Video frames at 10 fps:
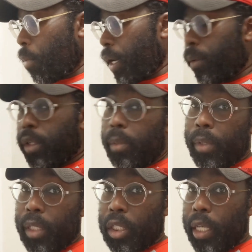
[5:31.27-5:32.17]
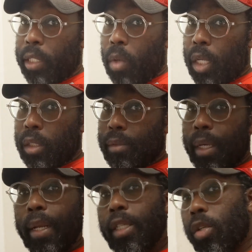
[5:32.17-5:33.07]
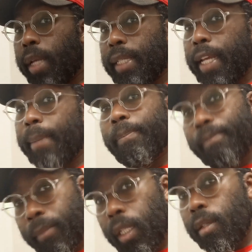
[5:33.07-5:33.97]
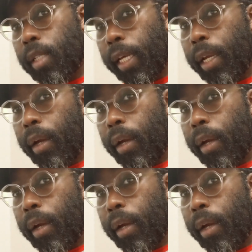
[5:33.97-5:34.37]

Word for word: but I really appreciate you guys watching. And until next time, stay